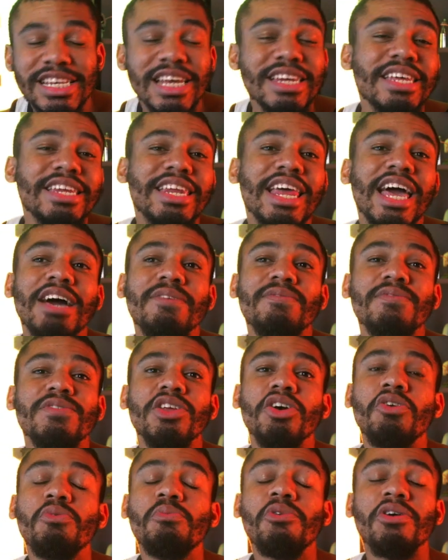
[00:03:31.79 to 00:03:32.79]
I didn't have
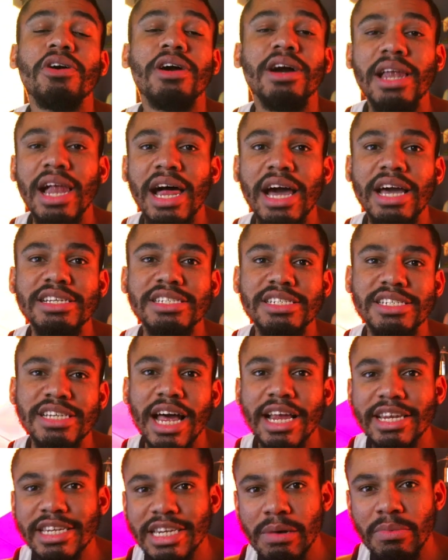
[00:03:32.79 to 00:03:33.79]
no more clients because
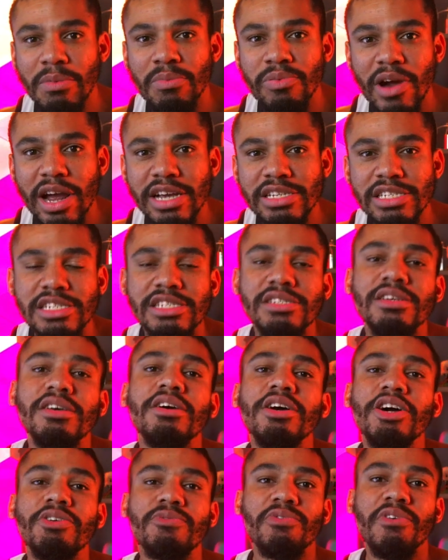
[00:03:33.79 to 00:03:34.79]
I had double prices
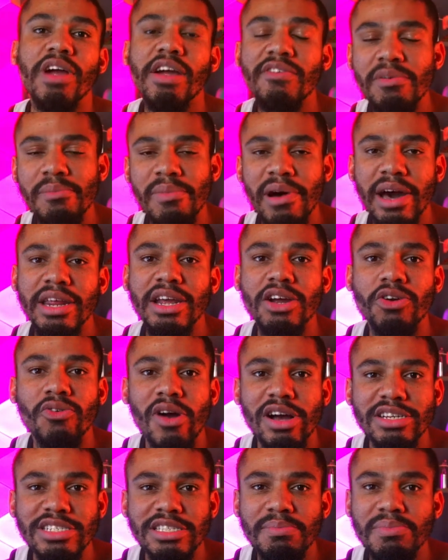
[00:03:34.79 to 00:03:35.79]
for everybody
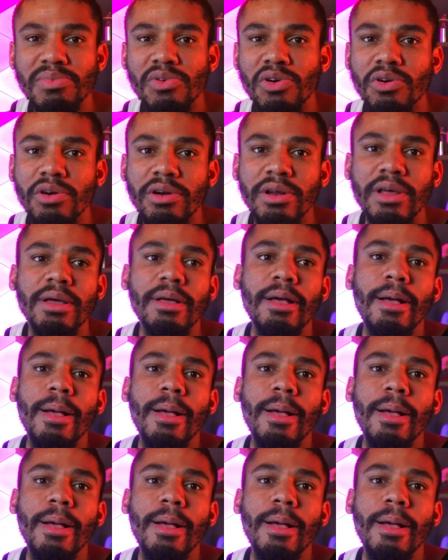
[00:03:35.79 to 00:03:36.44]
across the board.